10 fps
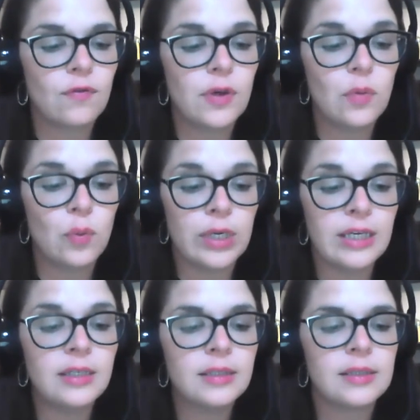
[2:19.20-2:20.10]
few
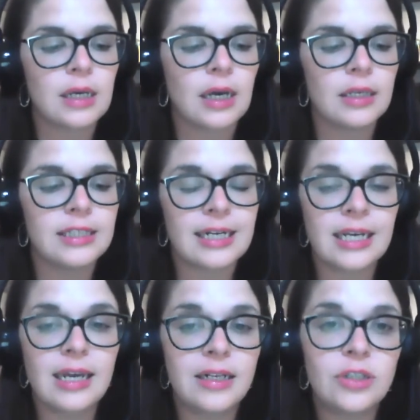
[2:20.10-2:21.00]
weeks
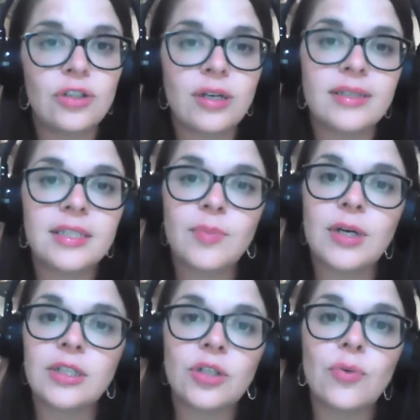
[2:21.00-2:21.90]
dedicated just to
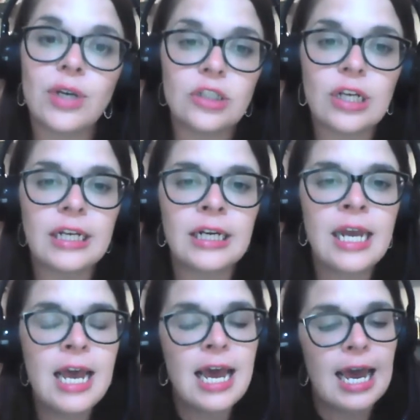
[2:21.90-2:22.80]
punctuation,
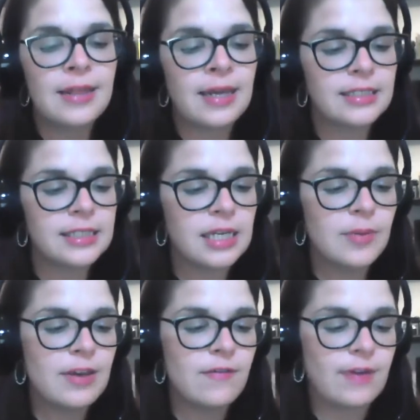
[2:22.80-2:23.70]
and that's going
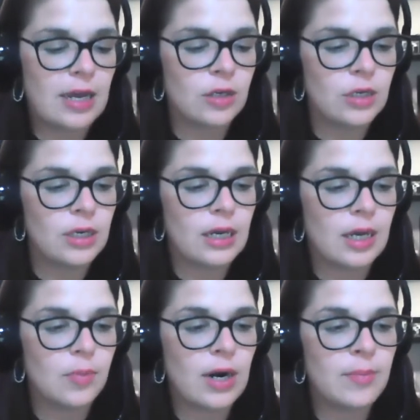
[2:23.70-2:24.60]
to be found
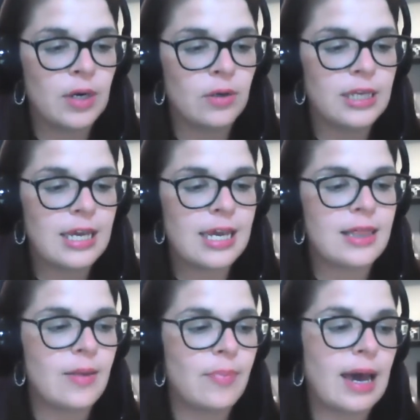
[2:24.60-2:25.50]
primarily
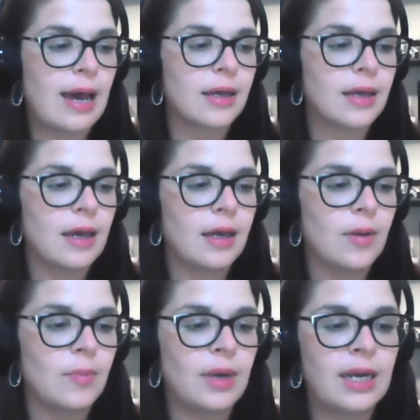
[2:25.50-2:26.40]
in the back.
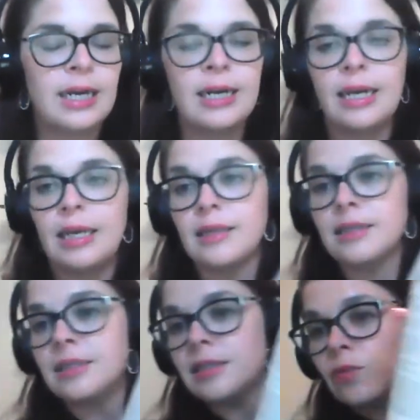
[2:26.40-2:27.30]
Mine
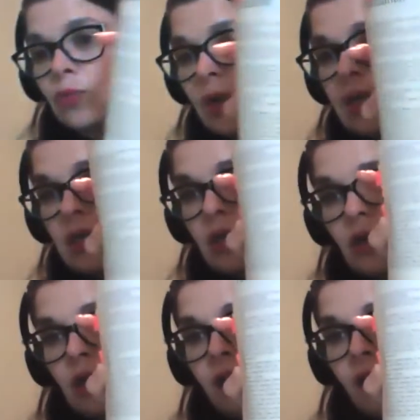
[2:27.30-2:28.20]
is right
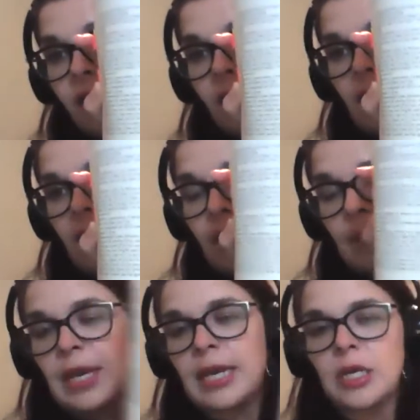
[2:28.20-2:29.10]
here,
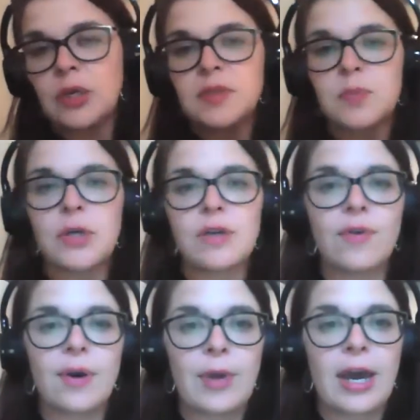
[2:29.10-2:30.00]
and it goes pretty
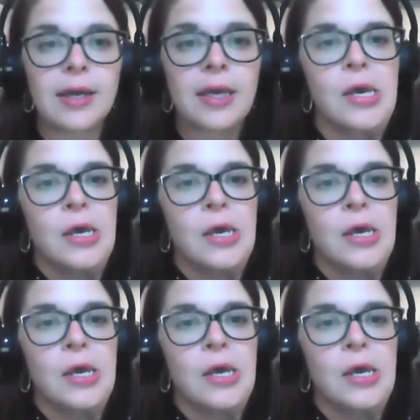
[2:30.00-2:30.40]
far back.